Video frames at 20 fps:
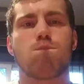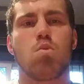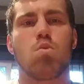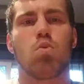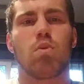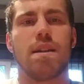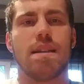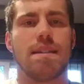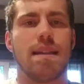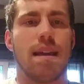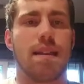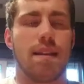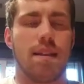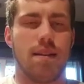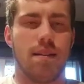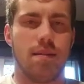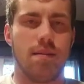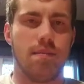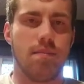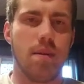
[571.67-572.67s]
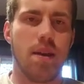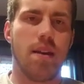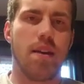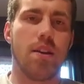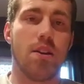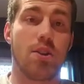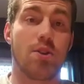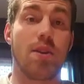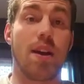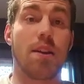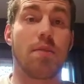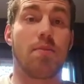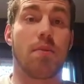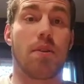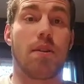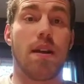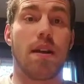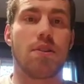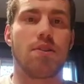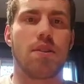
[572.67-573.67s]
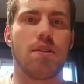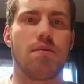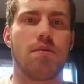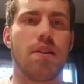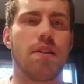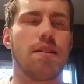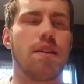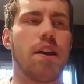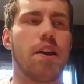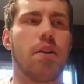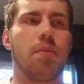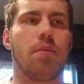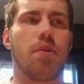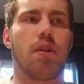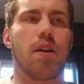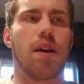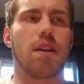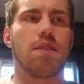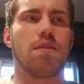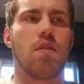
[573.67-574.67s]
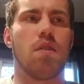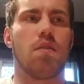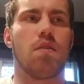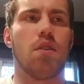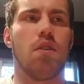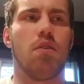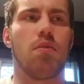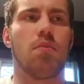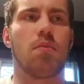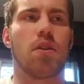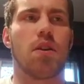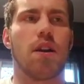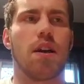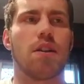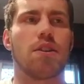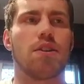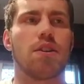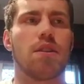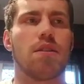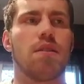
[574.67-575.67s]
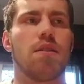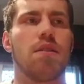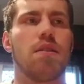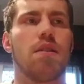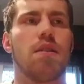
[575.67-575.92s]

the strength progression, reset your progressive overload progression.